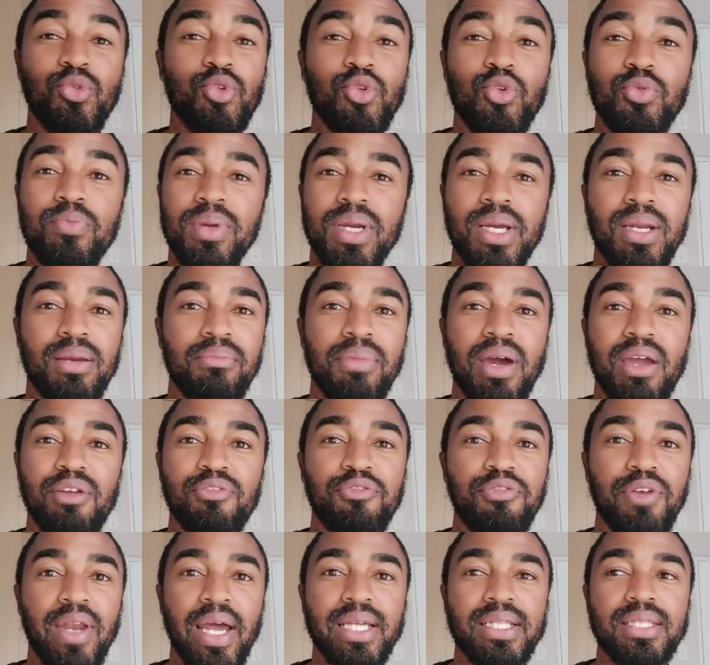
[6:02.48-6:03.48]
room in my
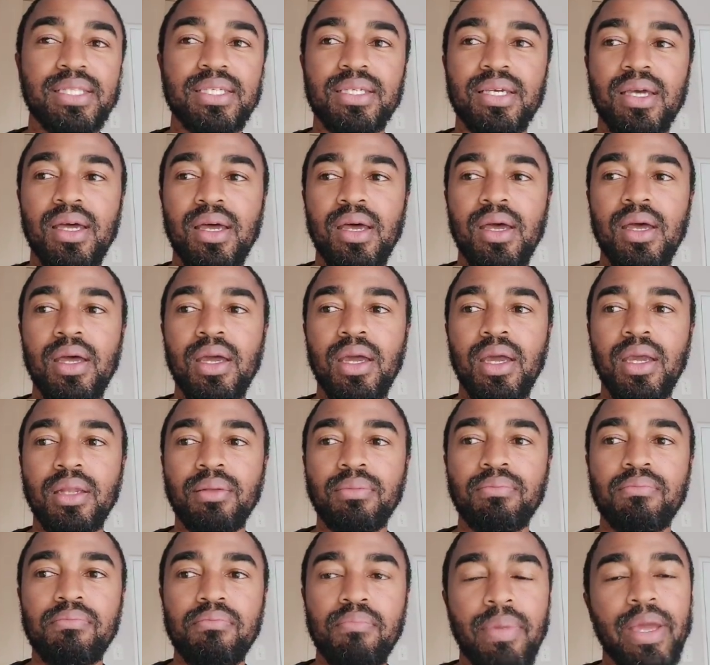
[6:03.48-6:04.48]
flat,
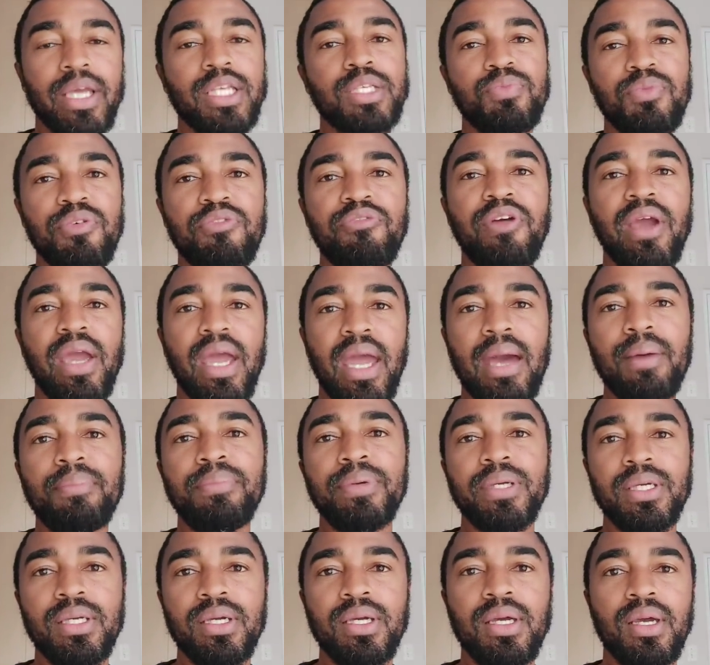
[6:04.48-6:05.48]
it makes me very
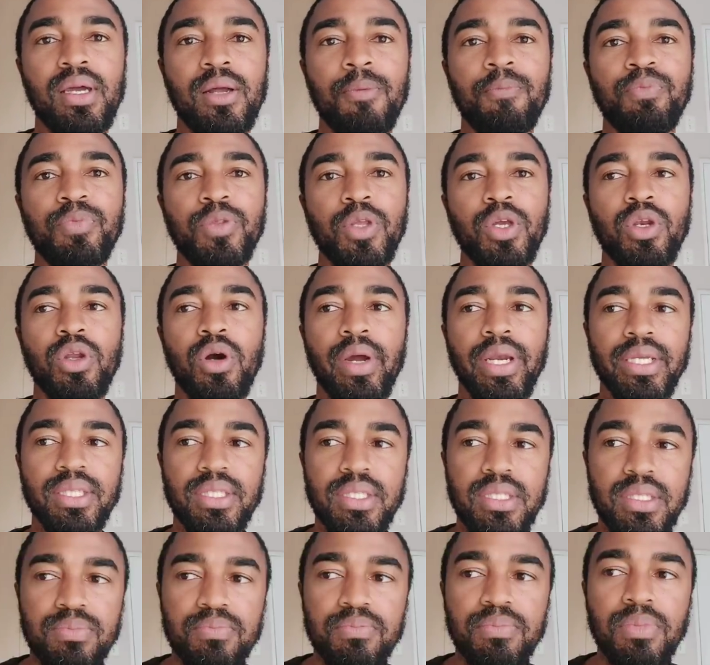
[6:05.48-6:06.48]
happy, you know, and
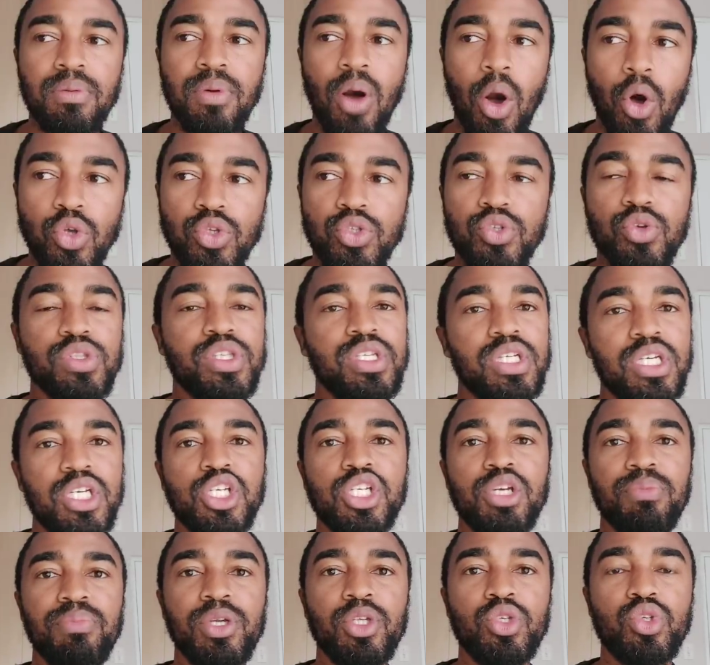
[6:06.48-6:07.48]
it's also
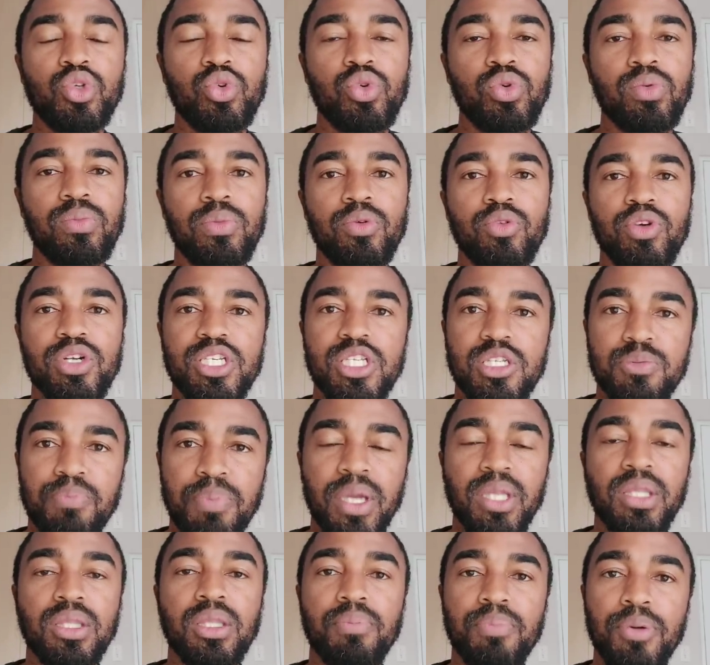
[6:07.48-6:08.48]
teaching me to
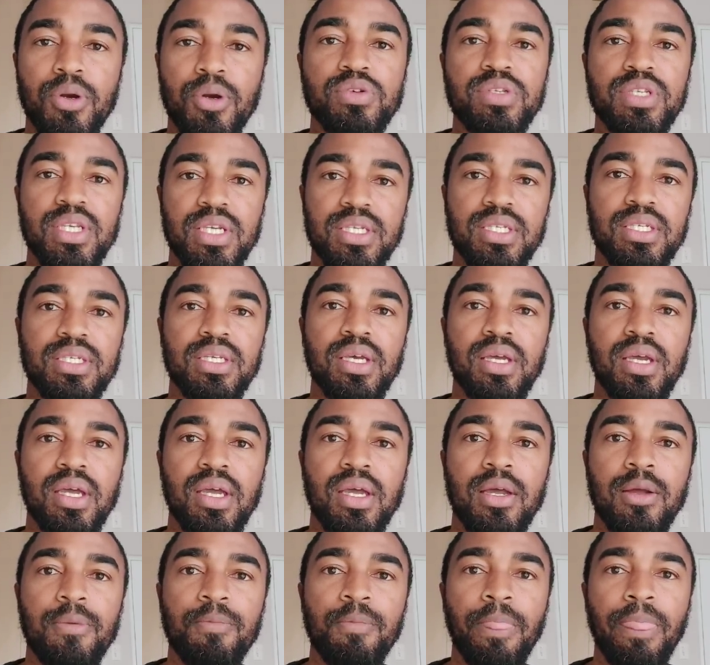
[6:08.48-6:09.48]
respect the process.
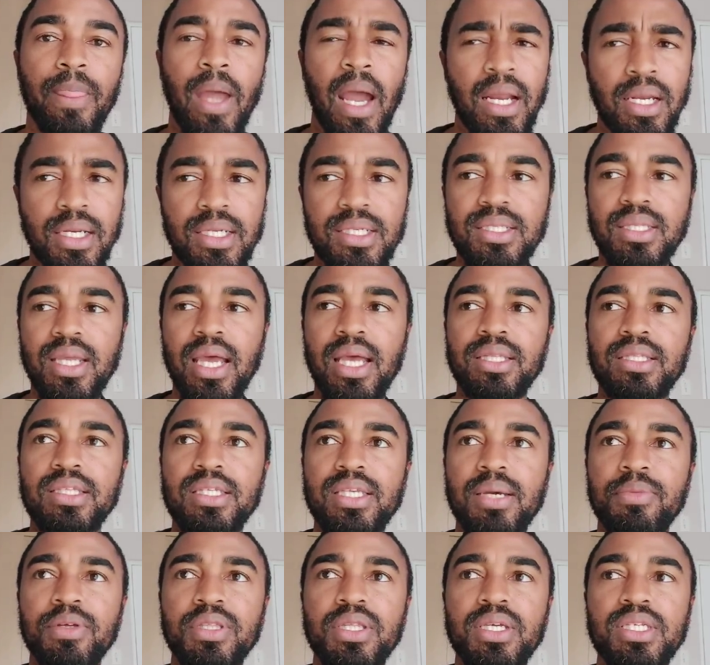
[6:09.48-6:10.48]
I understand
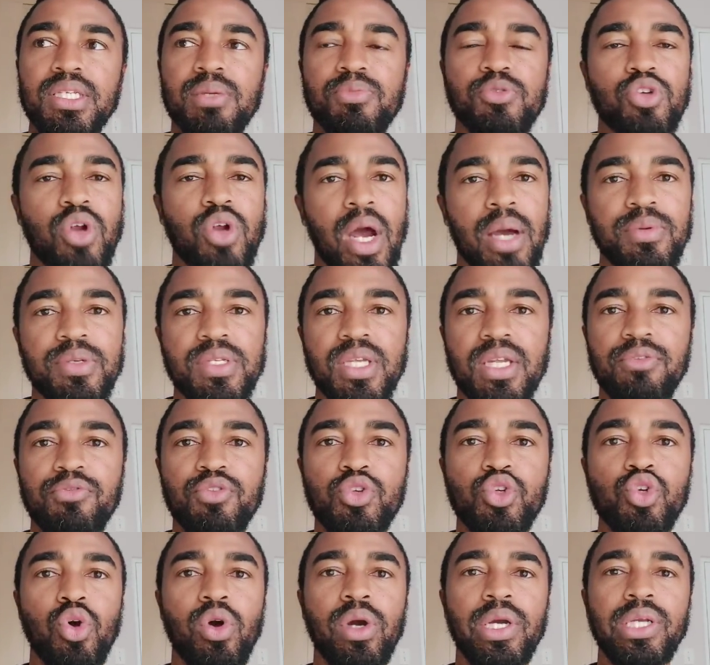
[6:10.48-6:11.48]
some of the subscribers that
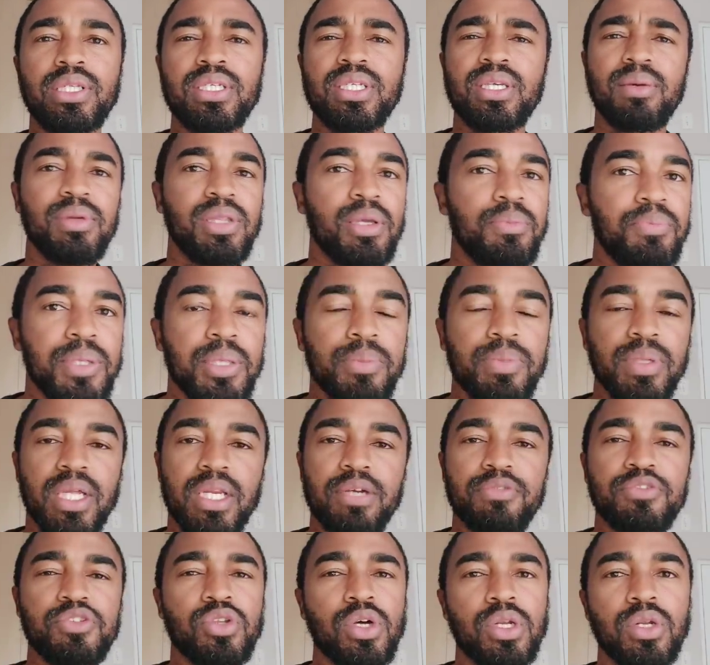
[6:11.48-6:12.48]
have joined, some of the people that
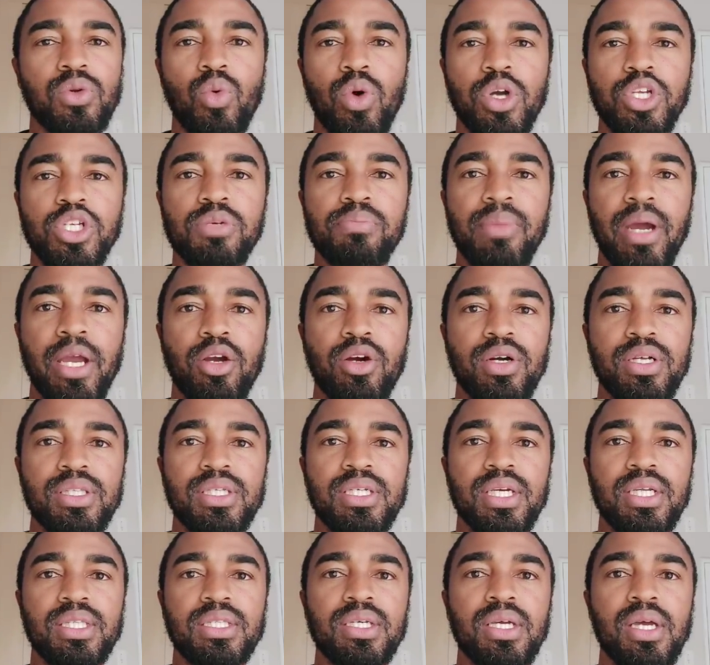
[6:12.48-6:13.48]
have started watching my
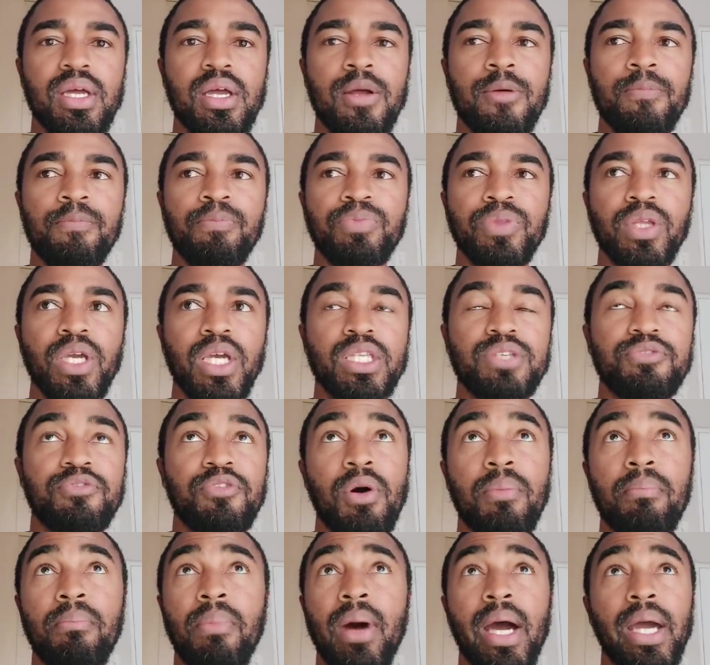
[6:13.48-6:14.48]
content, it's
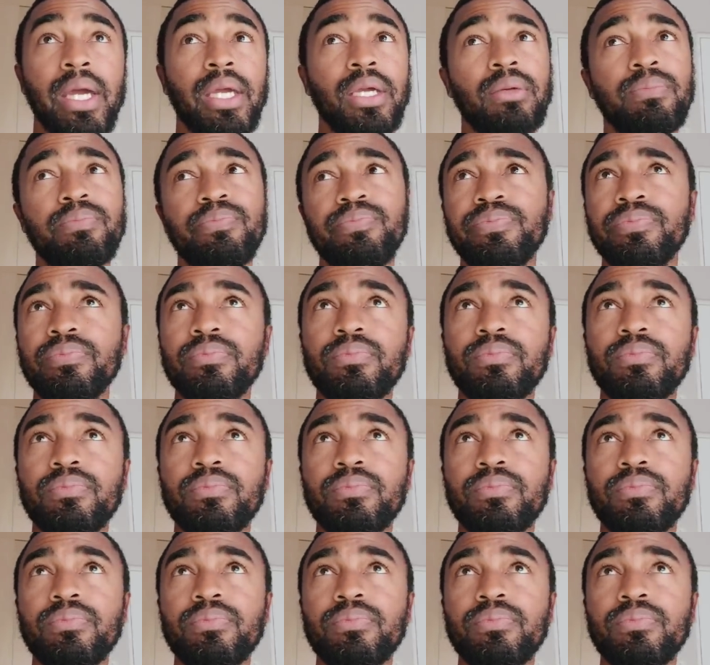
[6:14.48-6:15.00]
from my